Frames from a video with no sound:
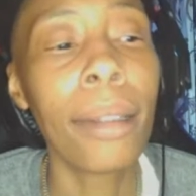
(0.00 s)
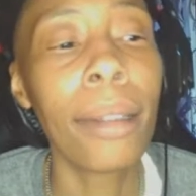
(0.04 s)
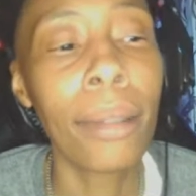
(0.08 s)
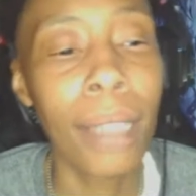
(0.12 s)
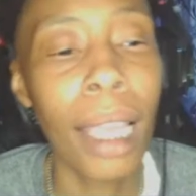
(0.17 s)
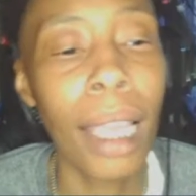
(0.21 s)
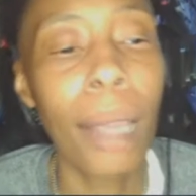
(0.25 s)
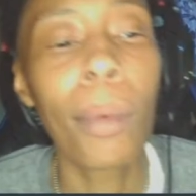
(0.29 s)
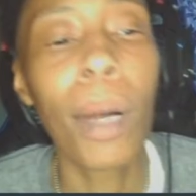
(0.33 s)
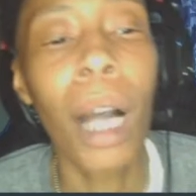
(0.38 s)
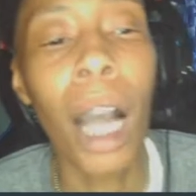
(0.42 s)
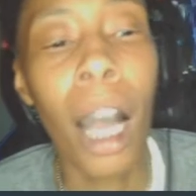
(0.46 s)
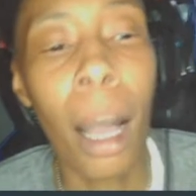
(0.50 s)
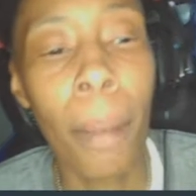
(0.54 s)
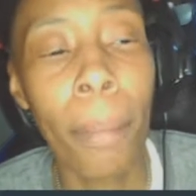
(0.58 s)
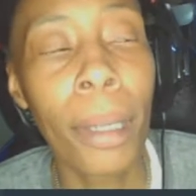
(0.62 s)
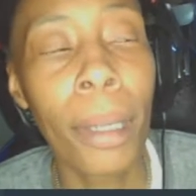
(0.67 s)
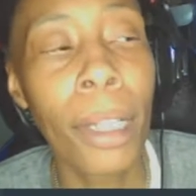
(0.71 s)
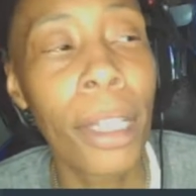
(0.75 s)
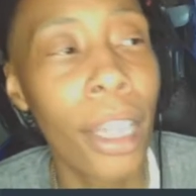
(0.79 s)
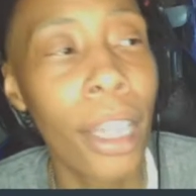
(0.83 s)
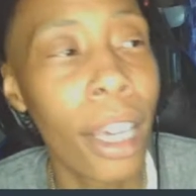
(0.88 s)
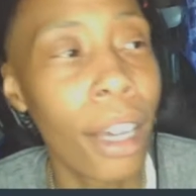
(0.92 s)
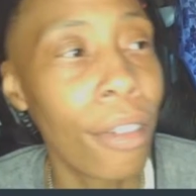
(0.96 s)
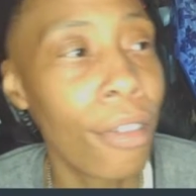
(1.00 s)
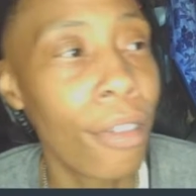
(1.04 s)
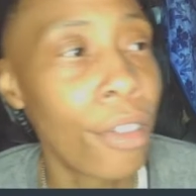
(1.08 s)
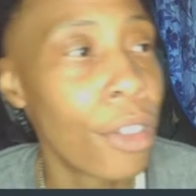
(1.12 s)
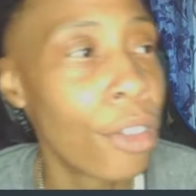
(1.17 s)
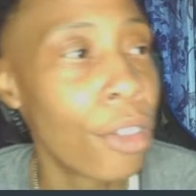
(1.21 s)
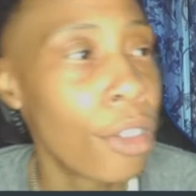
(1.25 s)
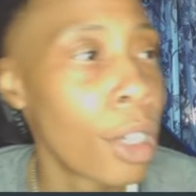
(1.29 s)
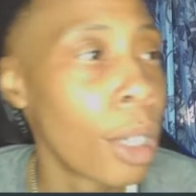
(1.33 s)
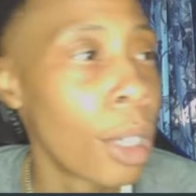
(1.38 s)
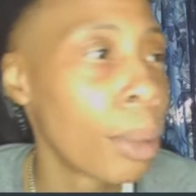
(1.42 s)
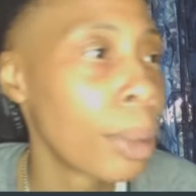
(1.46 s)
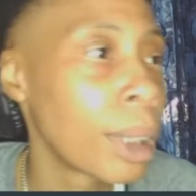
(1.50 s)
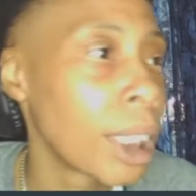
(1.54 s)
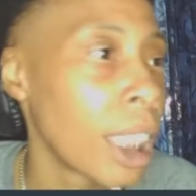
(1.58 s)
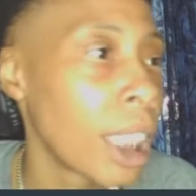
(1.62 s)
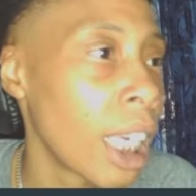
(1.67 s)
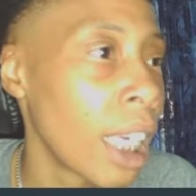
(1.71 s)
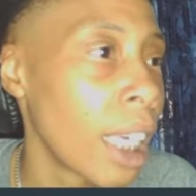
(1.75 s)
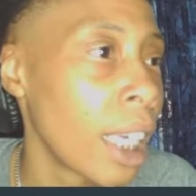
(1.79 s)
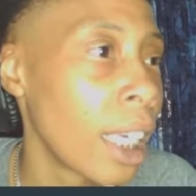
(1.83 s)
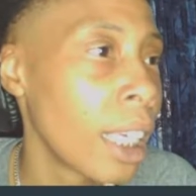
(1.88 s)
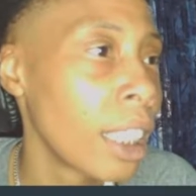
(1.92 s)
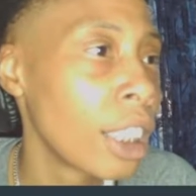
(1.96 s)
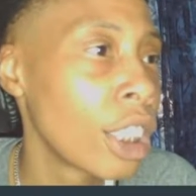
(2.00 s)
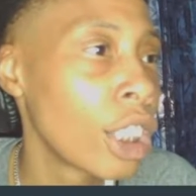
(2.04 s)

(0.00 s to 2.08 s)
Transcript: were up enough, you feel what I'm saying?